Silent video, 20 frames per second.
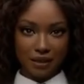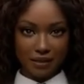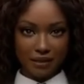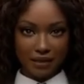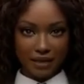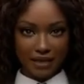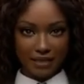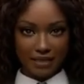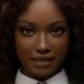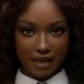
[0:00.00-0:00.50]

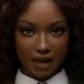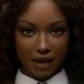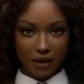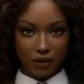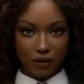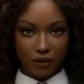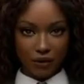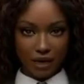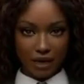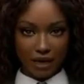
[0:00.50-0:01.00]
Let's get
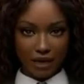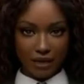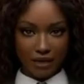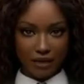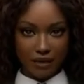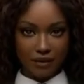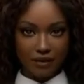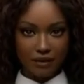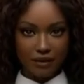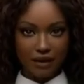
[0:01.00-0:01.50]

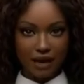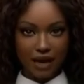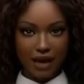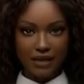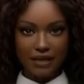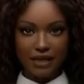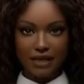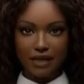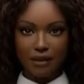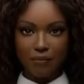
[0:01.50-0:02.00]
creating
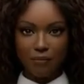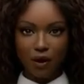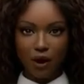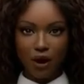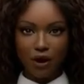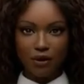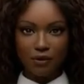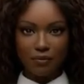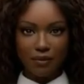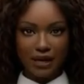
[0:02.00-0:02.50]
and keep
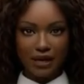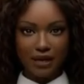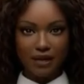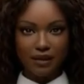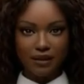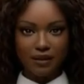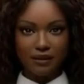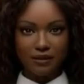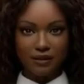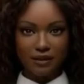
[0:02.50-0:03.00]

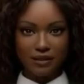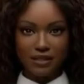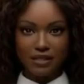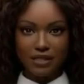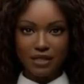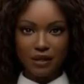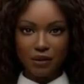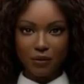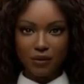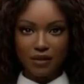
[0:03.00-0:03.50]
automating.
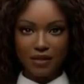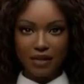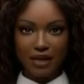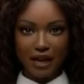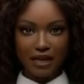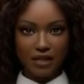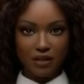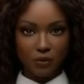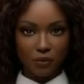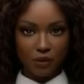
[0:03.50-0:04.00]
See you in the
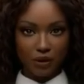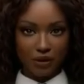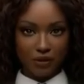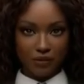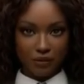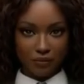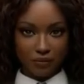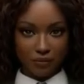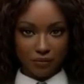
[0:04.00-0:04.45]
next one.